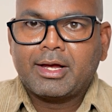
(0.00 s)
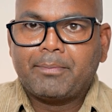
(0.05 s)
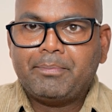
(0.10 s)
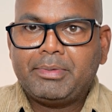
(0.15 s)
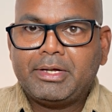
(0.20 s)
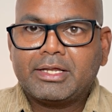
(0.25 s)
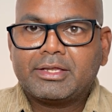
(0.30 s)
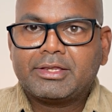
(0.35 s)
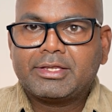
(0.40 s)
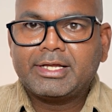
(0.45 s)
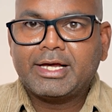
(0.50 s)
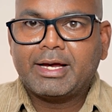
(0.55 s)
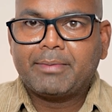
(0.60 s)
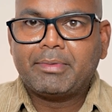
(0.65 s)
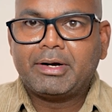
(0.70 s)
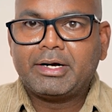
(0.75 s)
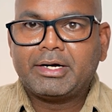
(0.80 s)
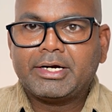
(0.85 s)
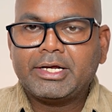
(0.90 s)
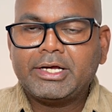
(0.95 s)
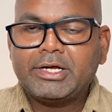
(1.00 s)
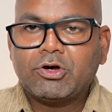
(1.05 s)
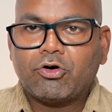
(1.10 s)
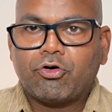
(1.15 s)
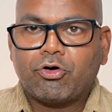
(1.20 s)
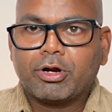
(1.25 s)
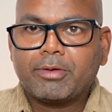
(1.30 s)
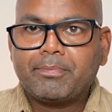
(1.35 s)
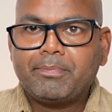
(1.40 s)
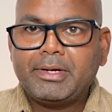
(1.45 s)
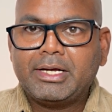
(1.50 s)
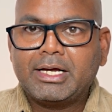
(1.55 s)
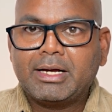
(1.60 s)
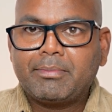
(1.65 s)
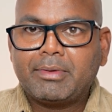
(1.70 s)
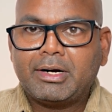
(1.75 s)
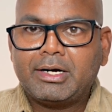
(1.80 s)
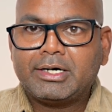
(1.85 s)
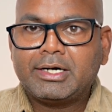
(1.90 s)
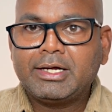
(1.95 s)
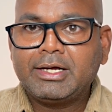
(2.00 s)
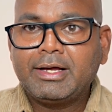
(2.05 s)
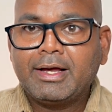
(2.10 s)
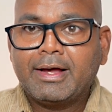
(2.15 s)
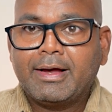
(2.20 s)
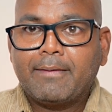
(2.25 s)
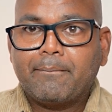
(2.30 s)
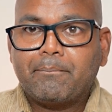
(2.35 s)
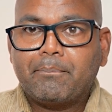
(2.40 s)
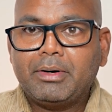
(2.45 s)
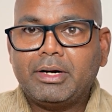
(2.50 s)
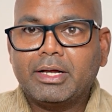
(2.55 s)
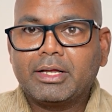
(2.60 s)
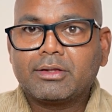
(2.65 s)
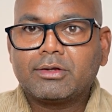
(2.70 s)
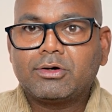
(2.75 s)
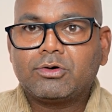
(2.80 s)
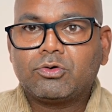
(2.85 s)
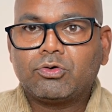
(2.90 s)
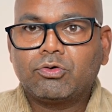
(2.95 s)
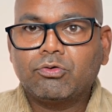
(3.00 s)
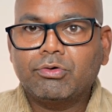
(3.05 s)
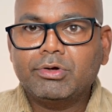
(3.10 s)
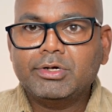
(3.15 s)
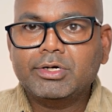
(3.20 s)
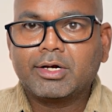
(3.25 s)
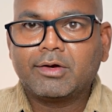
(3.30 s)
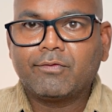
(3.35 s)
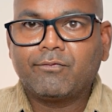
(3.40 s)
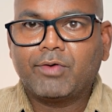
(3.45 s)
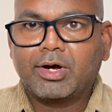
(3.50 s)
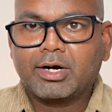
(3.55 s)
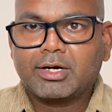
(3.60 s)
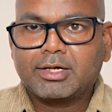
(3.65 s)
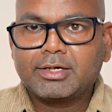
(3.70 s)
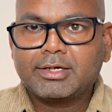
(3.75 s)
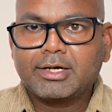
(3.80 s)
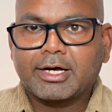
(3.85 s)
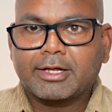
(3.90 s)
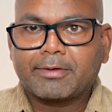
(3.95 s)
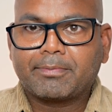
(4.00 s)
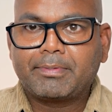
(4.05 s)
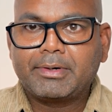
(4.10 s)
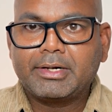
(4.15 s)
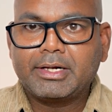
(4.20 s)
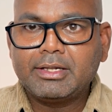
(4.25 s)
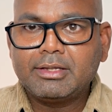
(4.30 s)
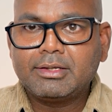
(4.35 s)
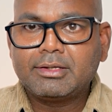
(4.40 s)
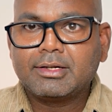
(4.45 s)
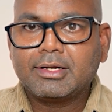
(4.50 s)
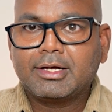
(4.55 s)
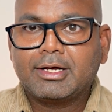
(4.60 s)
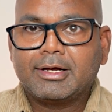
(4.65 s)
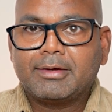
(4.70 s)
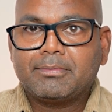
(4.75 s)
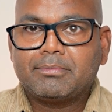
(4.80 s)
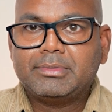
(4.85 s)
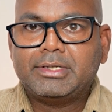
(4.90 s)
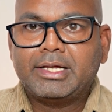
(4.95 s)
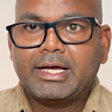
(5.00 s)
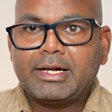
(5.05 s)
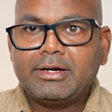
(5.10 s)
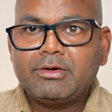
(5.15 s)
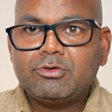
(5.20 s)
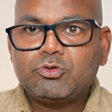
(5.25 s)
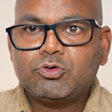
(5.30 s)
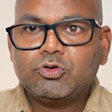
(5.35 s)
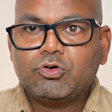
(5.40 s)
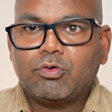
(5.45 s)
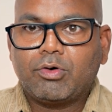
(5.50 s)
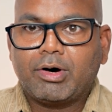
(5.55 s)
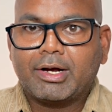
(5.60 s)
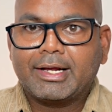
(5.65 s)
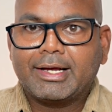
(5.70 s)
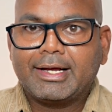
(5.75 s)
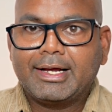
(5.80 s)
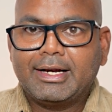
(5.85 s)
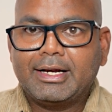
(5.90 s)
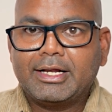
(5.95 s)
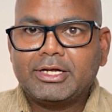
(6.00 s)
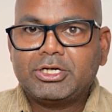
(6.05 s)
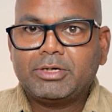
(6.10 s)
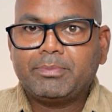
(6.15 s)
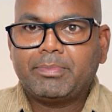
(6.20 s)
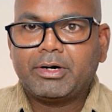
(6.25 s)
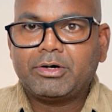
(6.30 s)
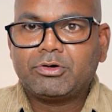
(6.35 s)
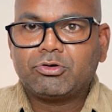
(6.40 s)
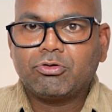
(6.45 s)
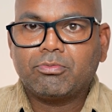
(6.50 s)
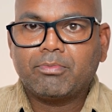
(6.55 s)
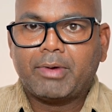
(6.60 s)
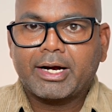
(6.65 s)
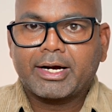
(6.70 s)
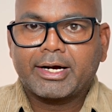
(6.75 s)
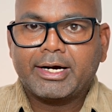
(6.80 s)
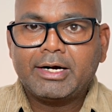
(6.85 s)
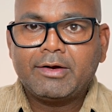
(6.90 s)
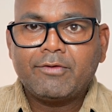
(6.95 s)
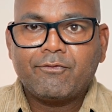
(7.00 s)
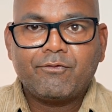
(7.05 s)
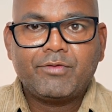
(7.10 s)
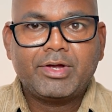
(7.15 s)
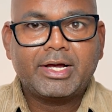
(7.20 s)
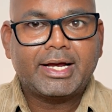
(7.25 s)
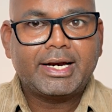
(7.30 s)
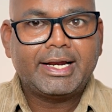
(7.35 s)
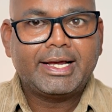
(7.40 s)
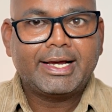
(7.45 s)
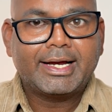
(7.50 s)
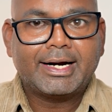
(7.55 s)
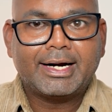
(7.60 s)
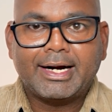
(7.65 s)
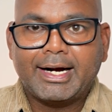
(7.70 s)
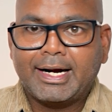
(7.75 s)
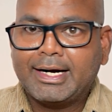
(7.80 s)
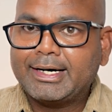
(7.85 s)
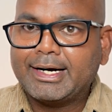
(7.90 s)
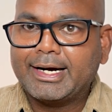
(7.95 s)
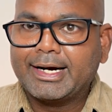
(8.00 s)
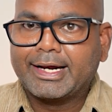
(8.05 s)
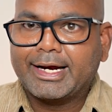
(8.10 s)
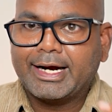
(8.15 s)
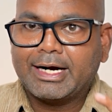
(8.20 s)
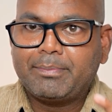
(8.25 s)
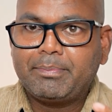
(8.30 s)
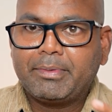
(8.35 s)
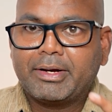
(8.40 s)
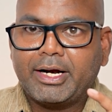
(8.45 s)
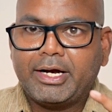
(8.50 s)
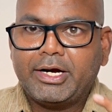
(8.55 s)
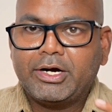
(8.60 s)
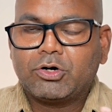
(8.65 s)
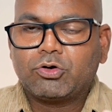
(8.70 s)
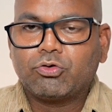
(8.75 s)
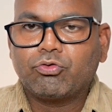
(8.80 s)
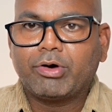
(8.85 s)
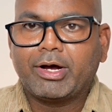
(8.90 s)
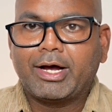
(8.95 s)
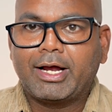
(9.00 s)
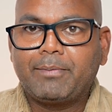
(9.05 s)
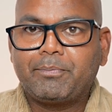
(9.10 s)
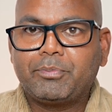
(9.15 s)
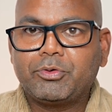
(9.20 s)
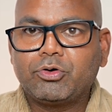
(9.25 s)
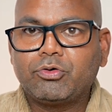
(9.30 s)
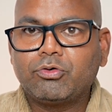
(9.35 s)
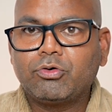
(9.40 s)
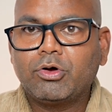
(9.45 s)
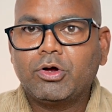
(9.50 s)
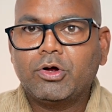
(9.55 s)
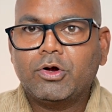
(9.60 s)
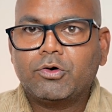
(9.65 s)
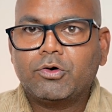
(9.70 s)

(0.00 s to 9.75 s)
BSc MLT or BMLT plus 2 year working experience, then you are eligible to migrate. We are here at Academically to help you